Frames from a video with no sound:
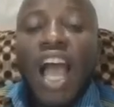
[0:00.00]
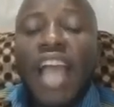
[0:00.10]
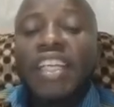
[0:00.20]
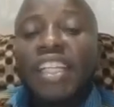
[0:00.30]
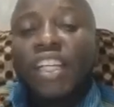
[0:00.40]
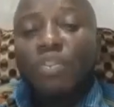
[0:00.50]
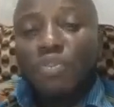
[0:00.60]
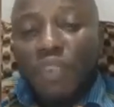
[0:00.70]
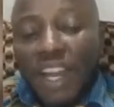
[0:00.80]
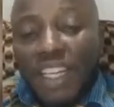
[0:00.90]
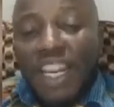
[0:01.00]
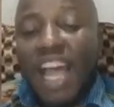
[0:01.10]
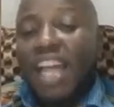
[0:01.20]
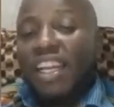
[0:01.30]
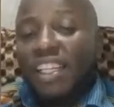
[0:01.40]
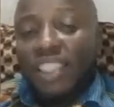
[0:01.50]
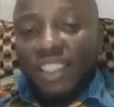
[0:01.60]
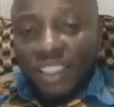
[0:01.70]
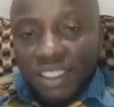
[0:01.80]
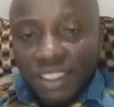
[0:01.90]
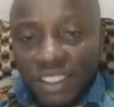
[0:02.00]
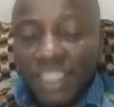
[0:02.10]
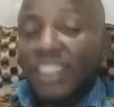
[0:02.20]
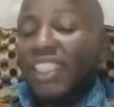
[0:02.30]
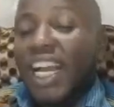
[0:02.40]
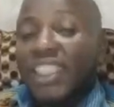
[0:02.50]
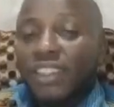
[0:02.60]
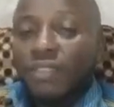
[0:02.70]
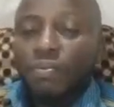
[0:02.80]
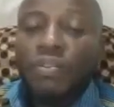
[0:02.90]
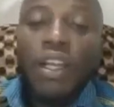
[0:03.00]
I need further discussion.